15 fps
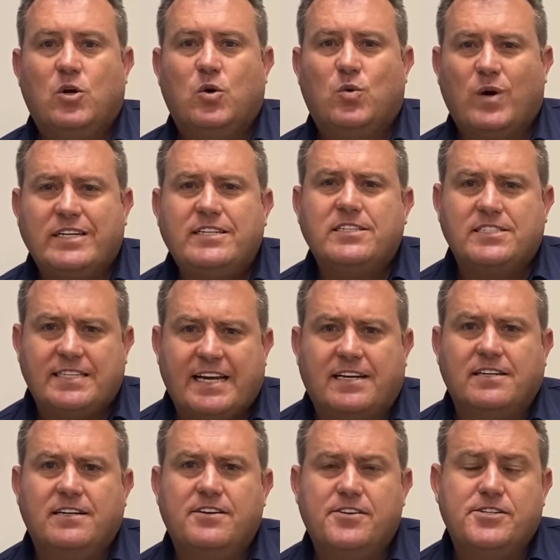what is
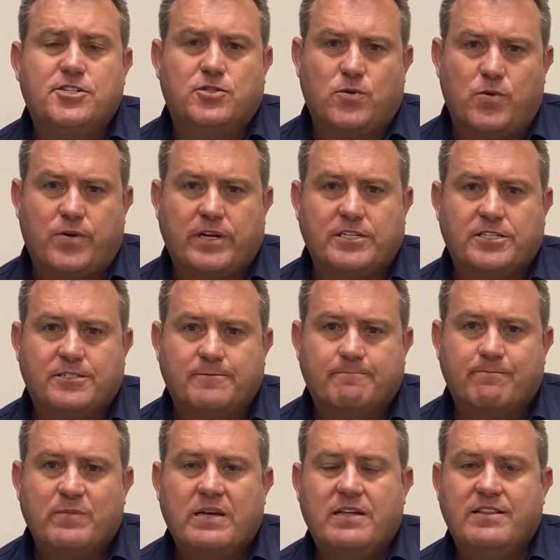secondary storage?
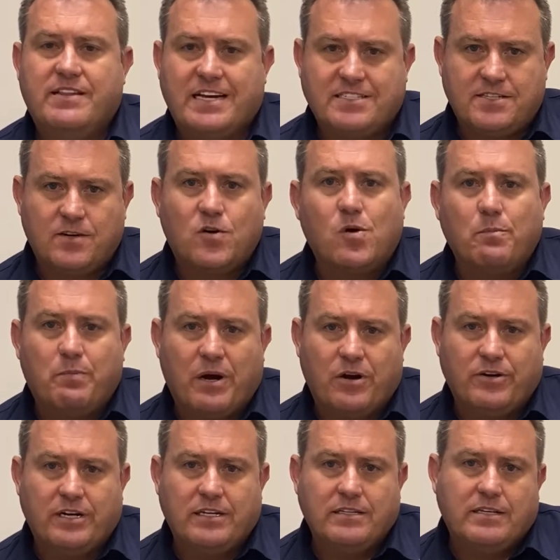That's the
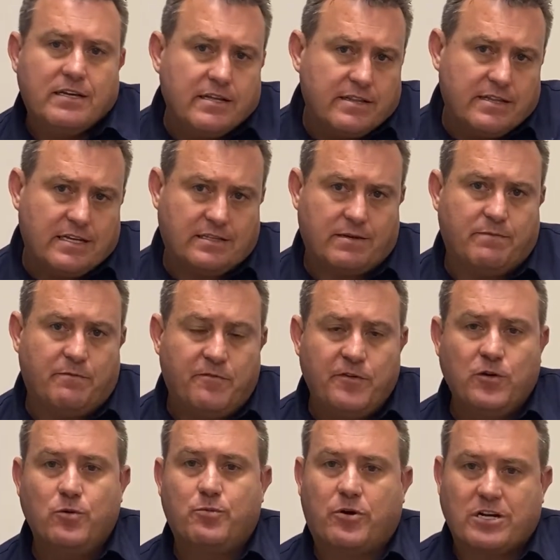component that the
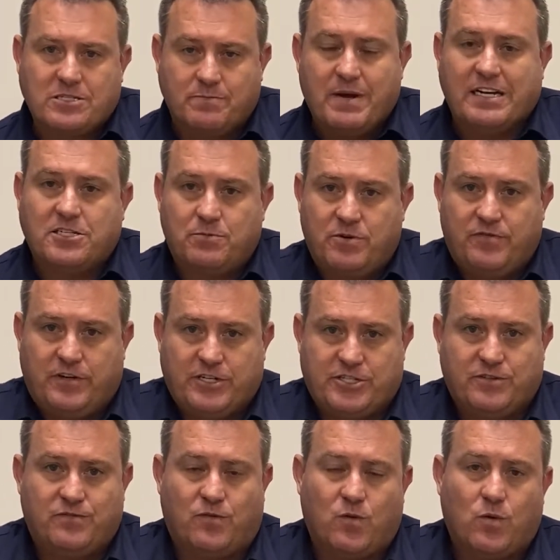fuel price makes
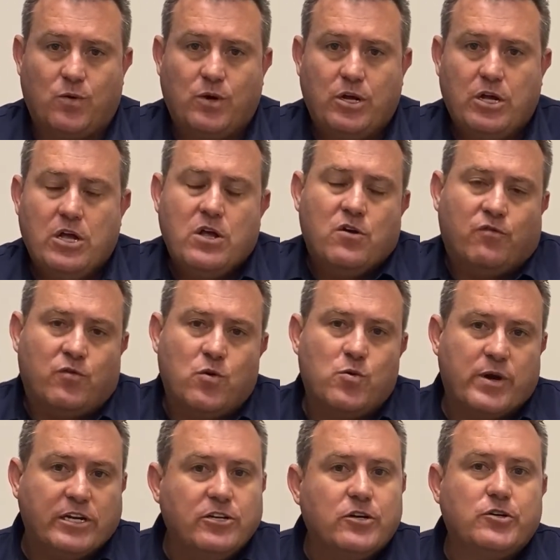provision for
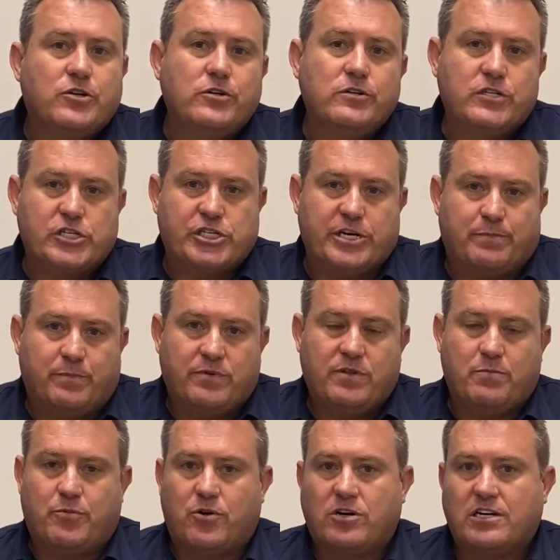when you do ship
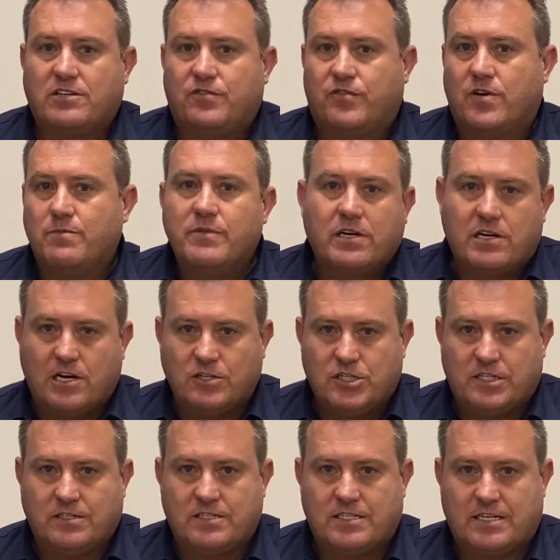the product from the
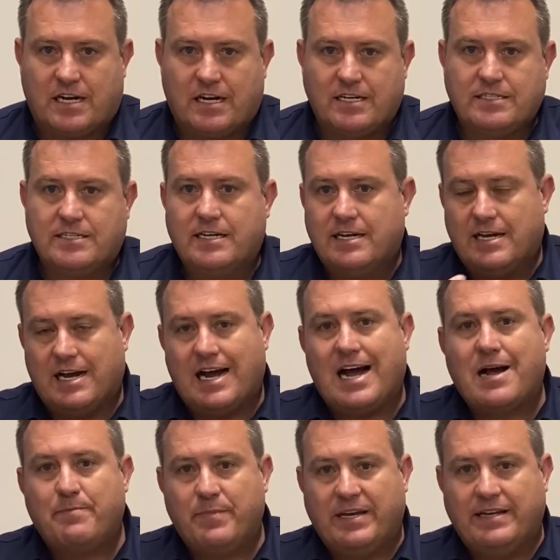coastal sides
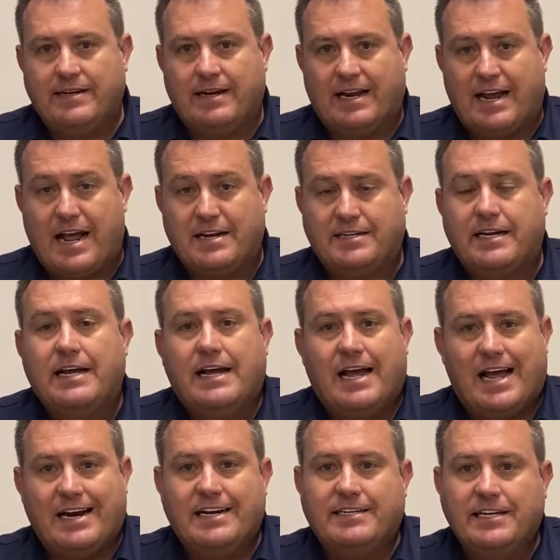up inland
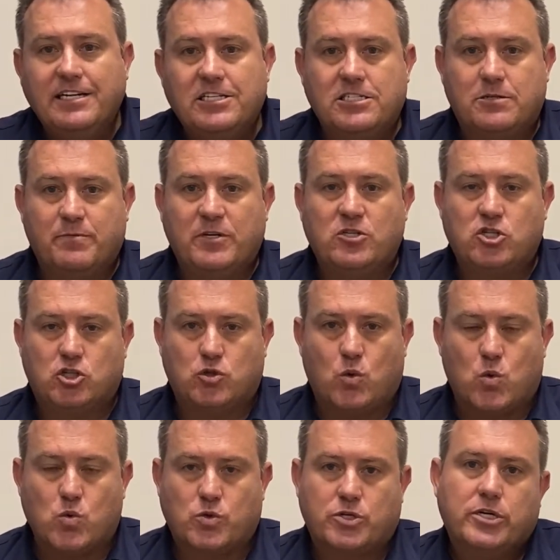and it needs to be
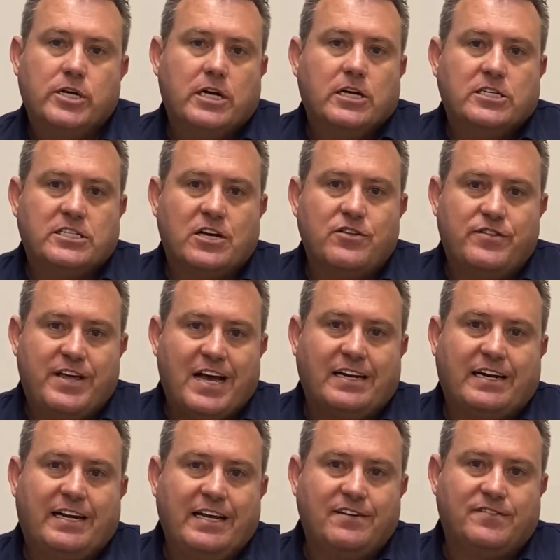stored. So
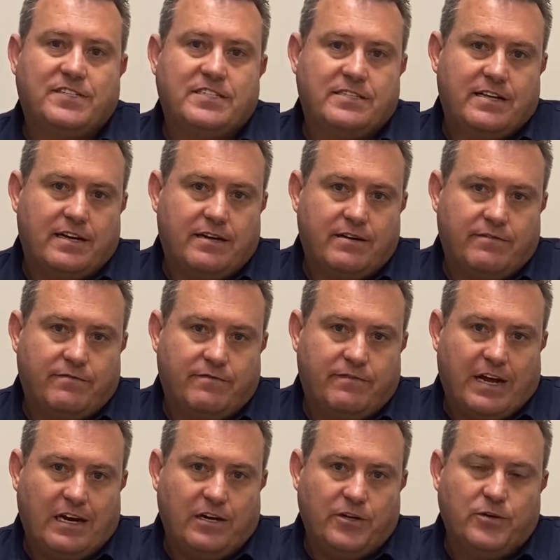that gives the
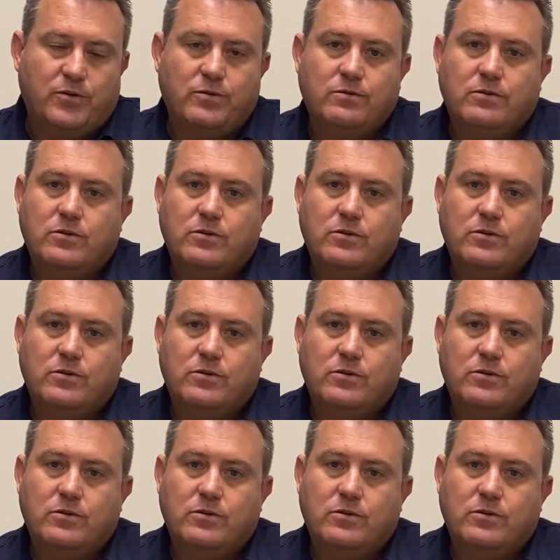value